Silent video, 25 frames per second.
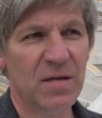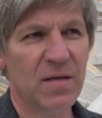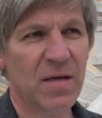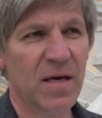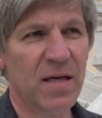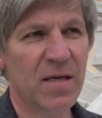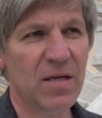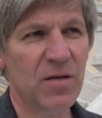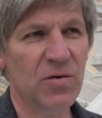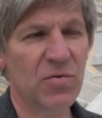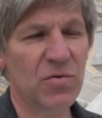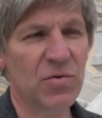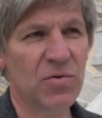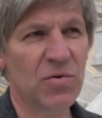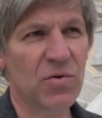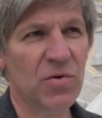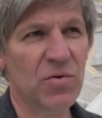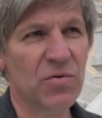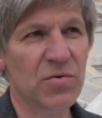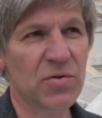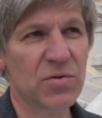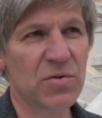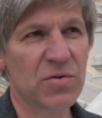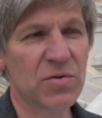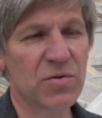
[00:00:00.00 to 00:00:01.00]
then you
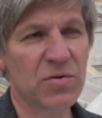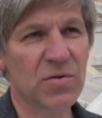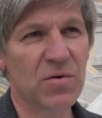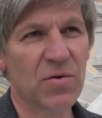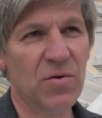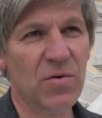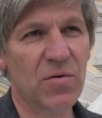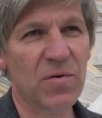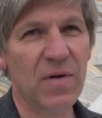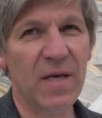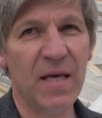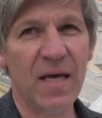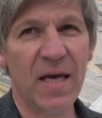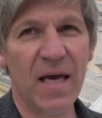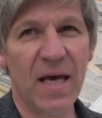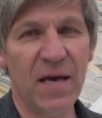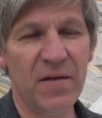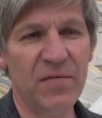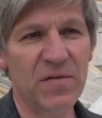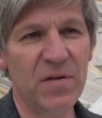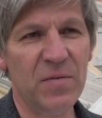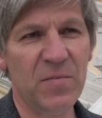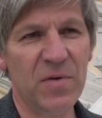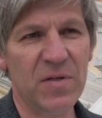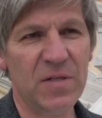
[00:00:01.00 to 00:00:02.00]
don't only
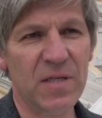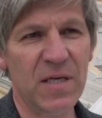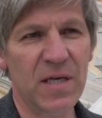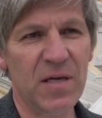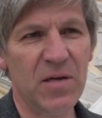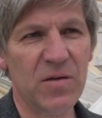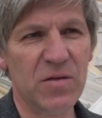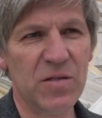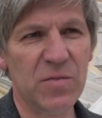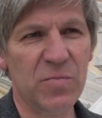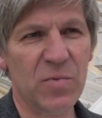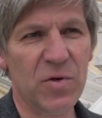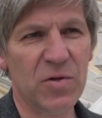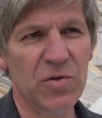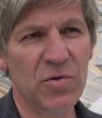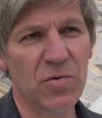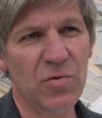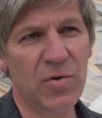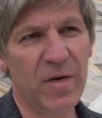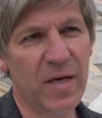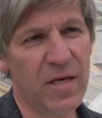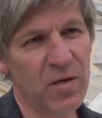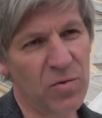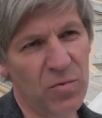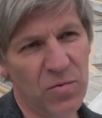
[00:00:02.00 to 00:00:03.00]
have the materials, but
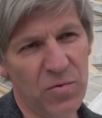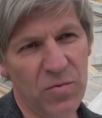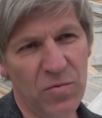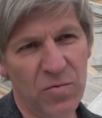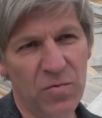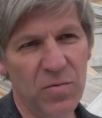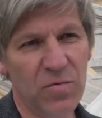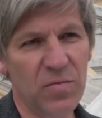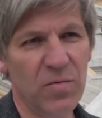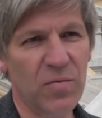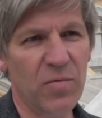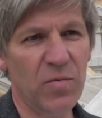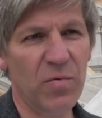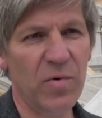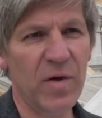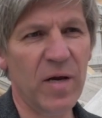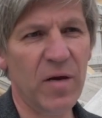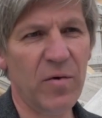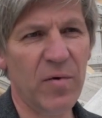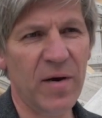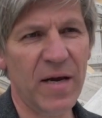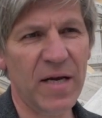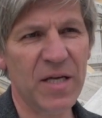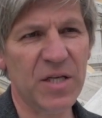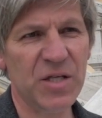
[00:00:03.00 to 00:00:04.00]
you can
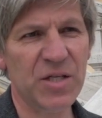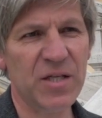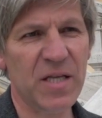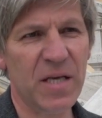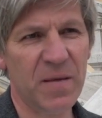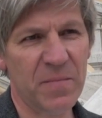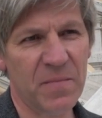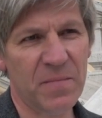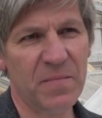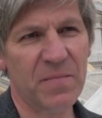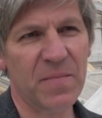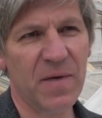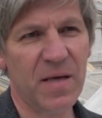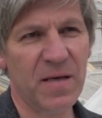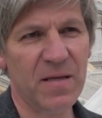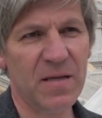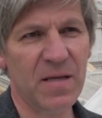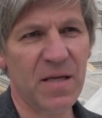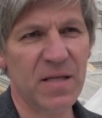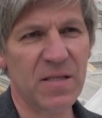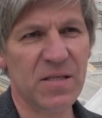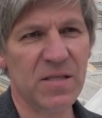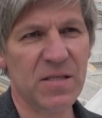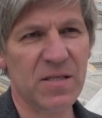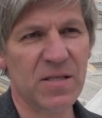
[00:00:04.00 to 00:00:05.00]
rearrange them,
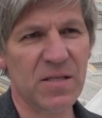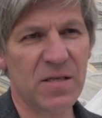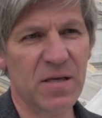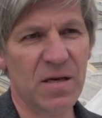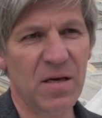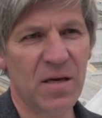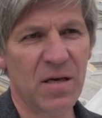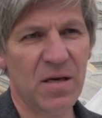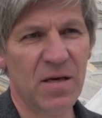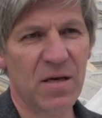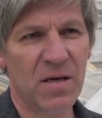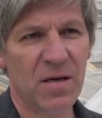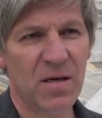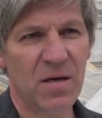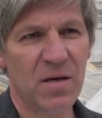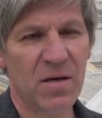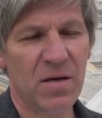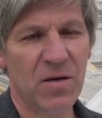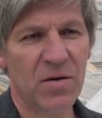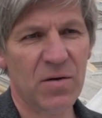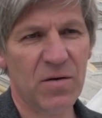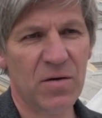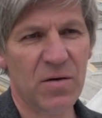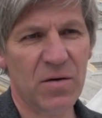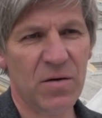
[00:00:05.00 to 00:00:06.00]
and that's
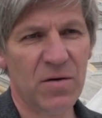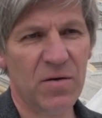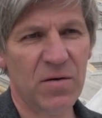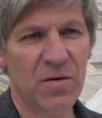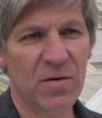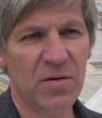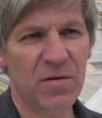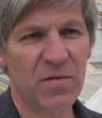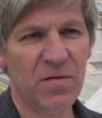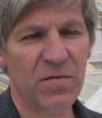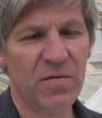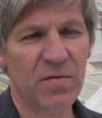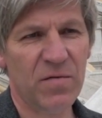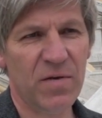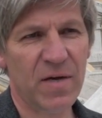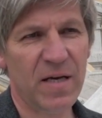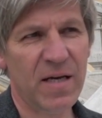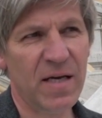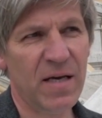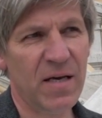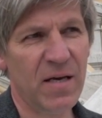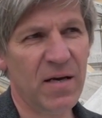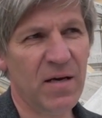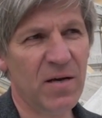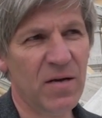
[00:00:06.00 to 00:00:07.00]
a, a
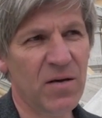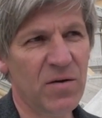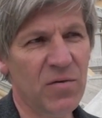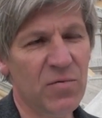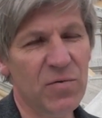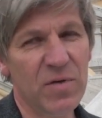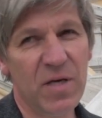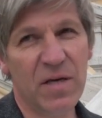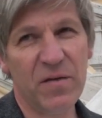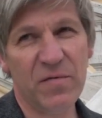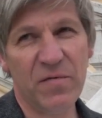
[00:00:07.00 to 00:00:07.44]
very uh, good